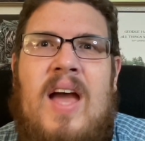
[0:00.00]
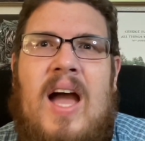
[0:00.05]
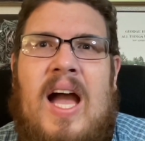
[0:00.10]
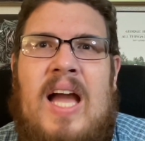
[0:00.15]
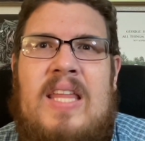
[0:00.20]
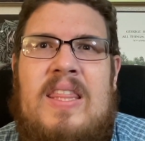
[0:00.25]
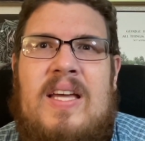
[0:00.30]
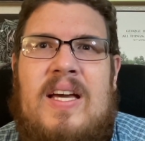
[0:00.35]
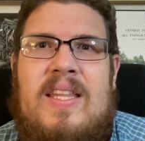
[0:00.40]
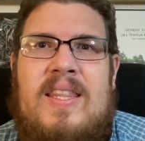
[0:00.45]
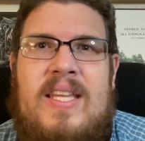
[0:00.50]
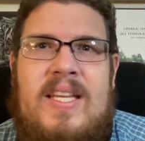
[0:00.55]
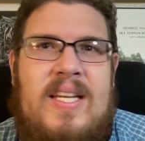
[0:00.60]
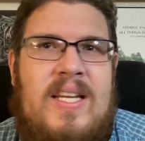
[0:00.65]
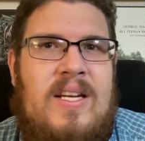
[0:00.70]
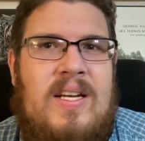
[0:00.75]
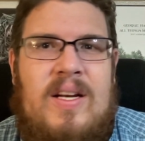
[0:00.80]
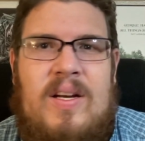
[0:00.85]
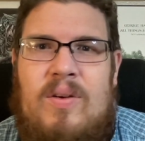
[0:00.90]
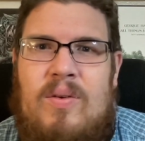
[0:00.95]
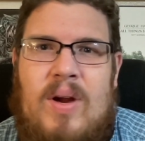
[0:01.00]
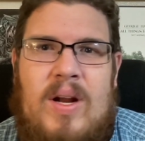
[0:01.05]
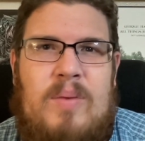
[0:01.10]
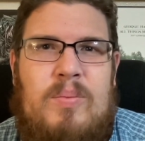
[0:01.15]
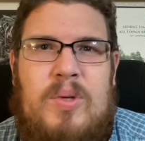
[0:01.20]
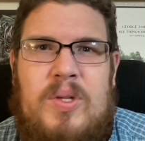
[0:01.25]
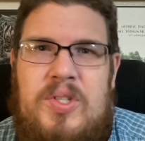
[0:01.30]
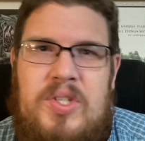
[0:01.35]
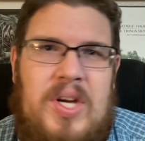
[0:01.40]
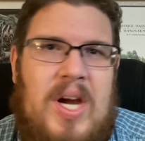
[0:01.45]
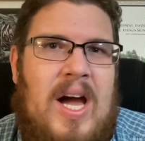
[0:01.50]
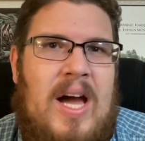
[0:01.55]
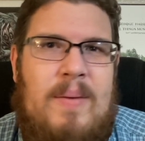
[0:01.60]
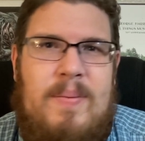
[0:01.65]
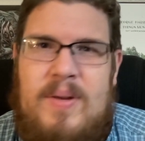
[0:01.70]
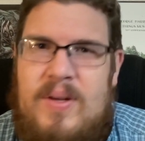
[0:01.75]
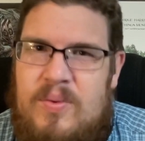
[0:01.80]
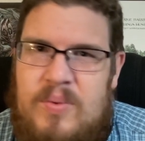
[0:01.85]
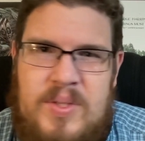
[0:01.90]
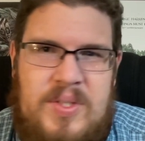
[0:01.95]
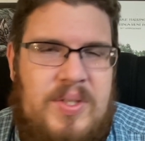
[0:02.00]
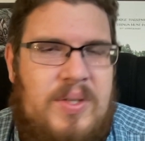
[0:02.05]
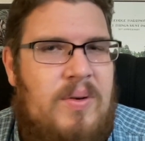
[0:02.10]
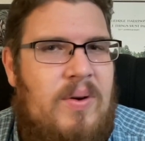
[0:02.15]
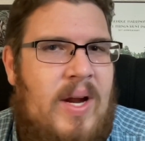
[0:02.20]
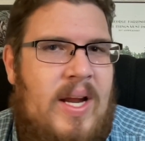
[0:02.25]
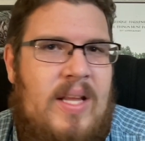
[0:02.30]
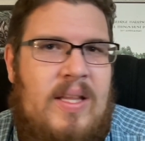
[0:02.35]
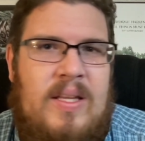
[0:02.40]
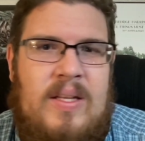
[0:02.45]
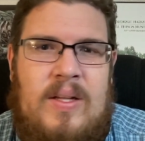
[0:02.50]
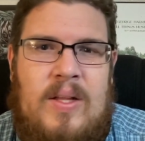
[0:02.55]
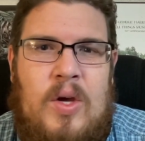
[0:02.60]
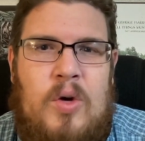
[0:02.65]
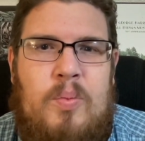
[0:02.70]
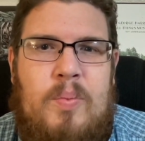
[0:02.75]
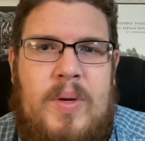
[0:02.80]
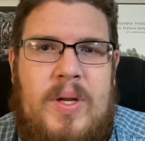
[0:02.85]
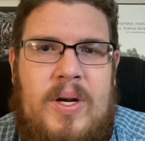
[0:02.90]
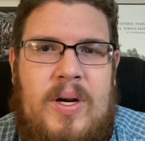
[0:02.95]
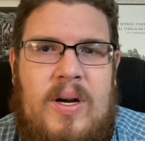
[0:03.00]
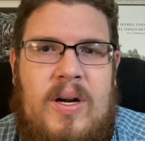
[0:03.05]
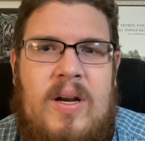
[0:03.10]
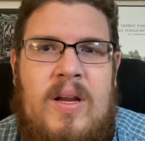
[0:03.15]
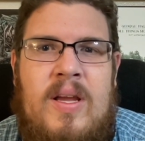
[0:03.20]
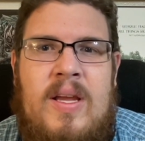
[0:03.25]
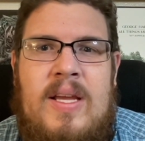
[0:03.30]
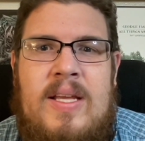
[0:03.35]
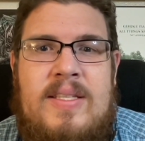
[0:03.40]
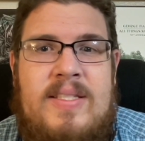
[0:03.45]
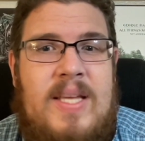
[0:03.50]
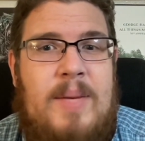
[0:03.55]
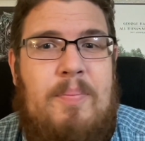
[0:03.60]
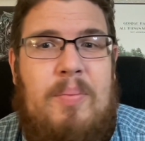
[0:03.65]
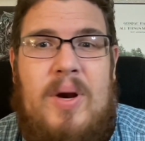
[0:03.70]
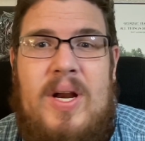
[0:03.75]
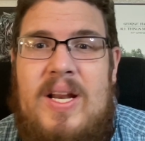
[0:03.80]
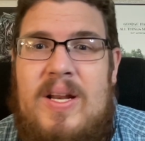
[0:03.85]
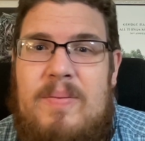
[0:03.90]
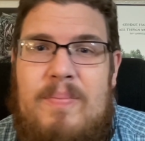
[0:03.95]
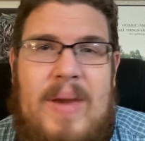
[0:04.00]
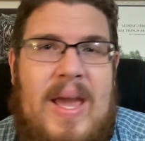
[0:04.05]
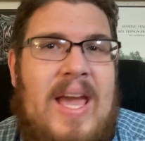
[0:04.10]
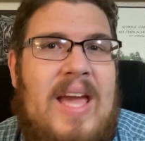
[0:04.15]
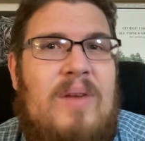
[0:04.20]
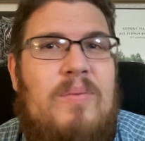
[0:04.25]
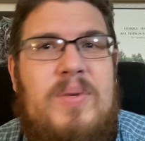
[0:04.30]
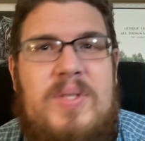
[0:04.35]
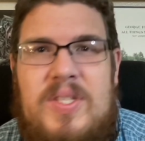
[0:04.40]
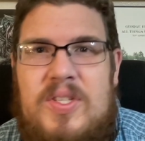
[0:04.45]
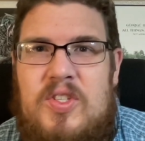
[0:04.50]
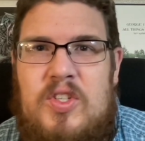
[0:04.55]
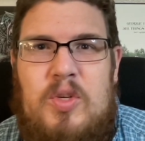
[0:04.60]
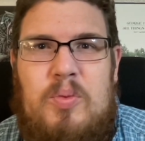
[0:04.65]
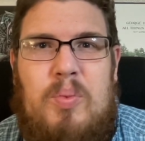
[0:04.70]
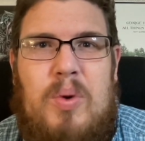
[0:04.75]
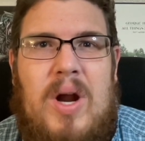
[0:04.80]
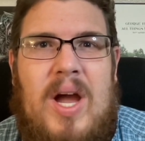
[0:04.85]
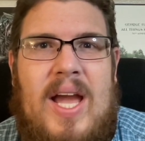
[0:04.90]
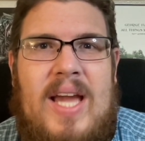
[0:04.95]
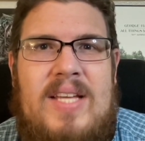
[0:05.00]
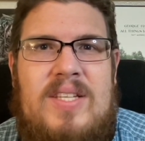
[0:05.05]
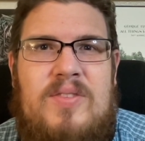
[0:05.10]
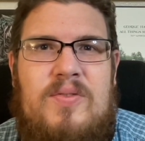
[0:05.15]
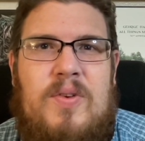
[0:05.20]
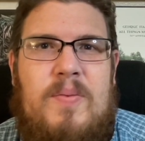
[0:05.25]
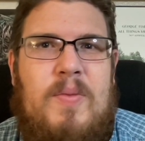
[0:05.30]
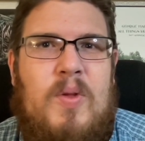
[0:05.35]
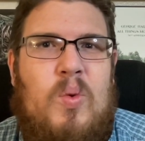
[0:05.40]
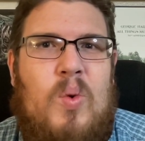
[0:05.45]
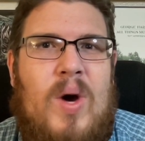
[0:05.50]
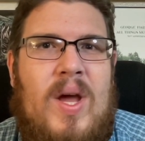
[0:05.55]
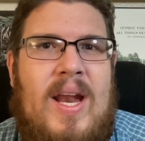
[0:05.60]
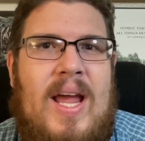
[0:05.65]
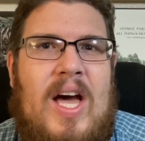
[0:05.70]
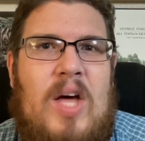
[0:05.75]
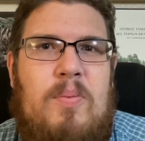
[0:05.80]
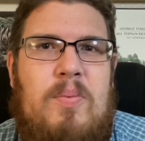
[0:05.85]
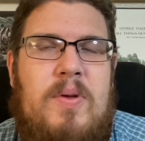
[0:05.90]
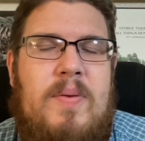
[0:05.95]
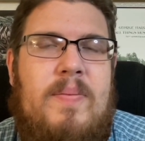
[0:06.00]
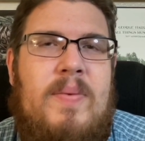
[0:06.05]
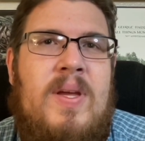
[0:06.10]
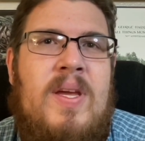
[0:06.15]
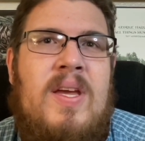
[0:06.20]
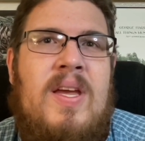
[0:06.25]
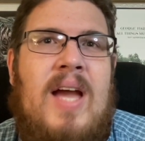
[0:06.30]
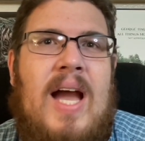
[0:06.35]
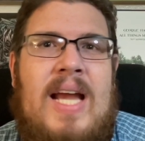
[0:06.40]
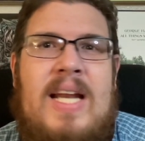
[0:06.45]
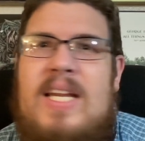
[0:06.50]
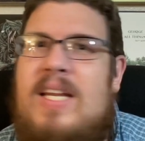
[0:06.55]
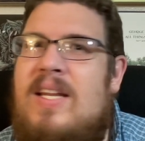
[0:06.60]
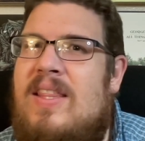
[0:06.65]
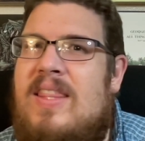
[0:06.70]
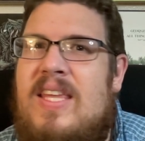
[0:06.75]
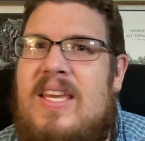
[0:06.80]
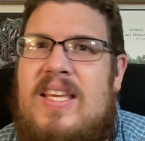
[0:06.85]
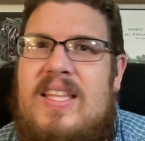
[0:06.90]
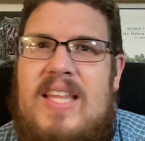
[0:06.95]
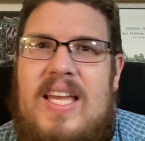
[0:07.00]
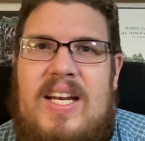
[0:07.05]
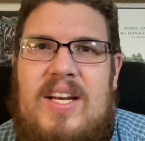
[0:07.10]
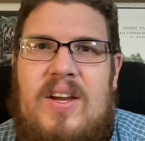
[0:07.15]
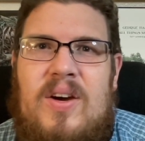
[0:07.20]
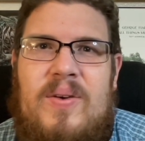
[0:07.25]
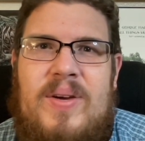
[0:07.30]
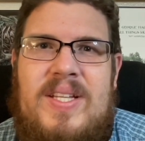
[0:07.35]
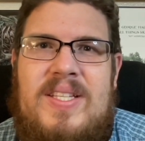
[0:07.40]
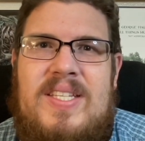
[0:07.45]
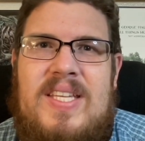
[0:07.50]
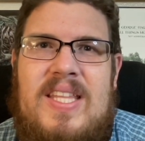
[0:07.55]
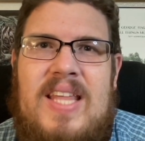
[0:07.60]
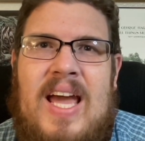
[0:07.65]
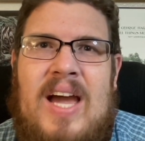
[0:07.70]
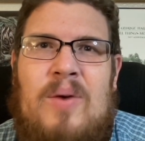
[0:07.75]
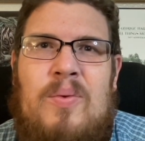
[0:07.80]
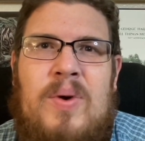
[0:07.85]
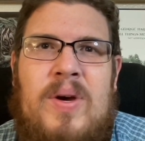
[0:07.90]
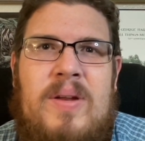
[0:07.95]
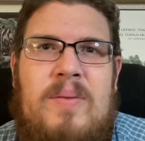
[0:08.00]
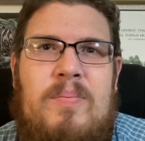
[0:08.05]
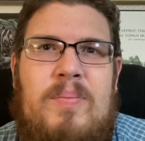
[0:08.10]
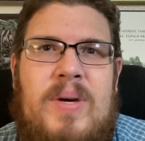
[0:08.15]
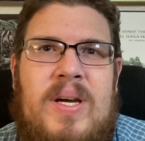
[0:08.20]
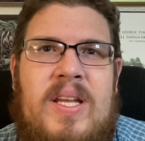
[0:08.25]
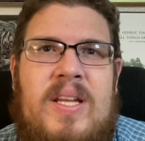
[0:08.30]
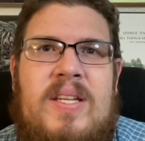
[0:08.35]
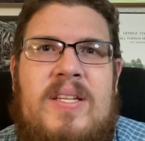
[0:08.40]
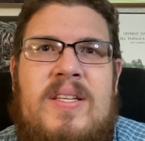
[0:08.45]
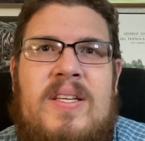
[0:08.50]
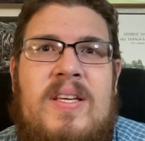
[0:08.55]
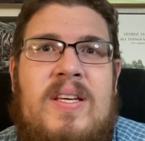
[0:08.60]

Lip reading: I thought they did an incredible job, and it was a great little opener. Separated Man was a surprise from the one album. I didn't think they'd go into that one, but